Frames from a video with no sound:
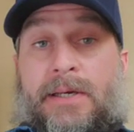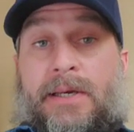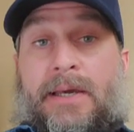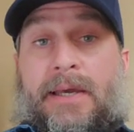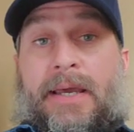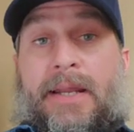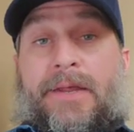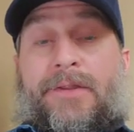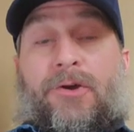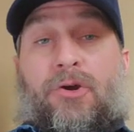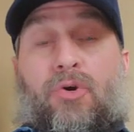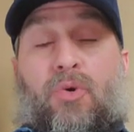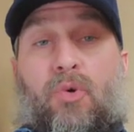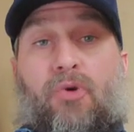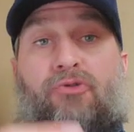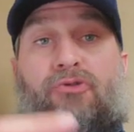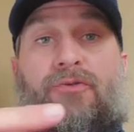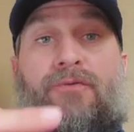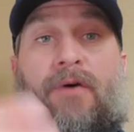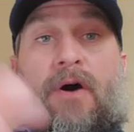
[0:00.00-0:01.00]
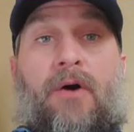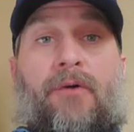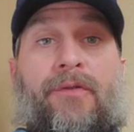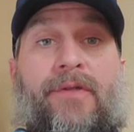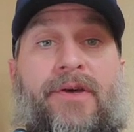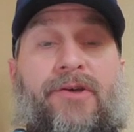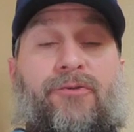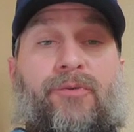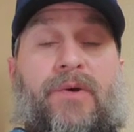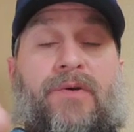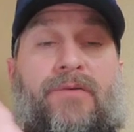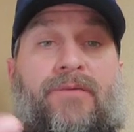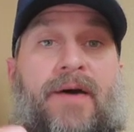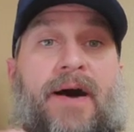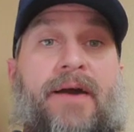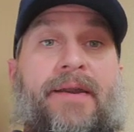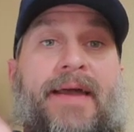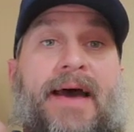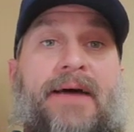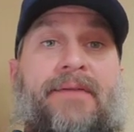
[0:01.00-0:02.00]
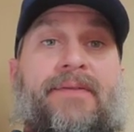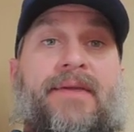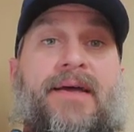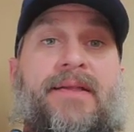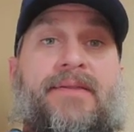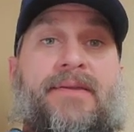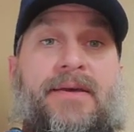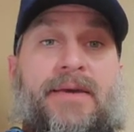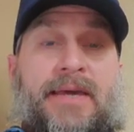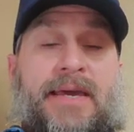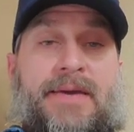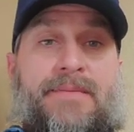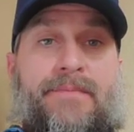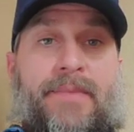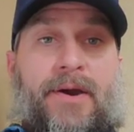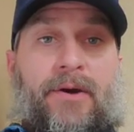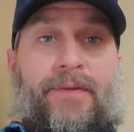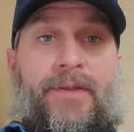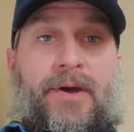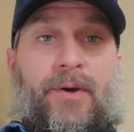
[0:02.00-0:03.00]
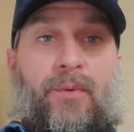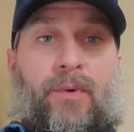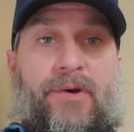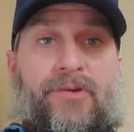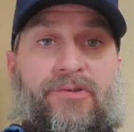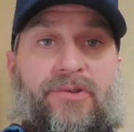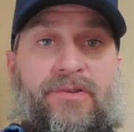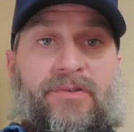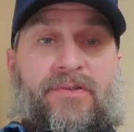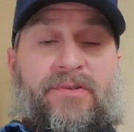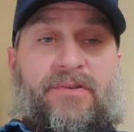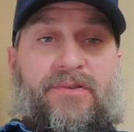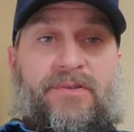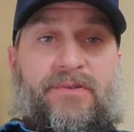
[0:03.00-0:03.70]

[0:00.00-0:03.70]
And in the course of all this, we found out that the email that wasn't